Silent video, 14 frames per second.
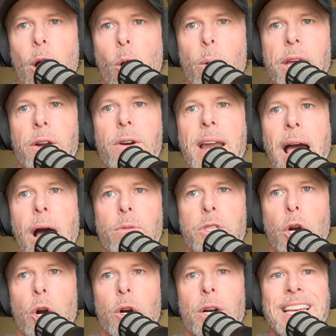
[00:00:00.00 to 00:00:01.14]
We are now
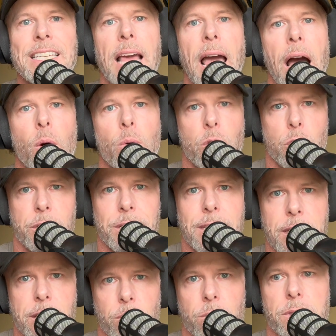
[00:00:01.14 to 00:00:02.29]
turning down good
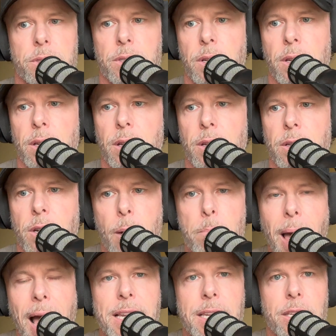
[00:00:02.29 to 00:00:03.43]
deals, not
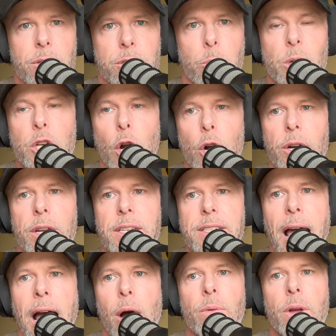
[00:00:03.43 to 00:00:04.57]
bad deals. We're turning
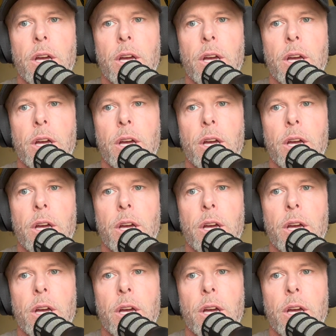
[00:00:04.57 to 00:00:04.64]
down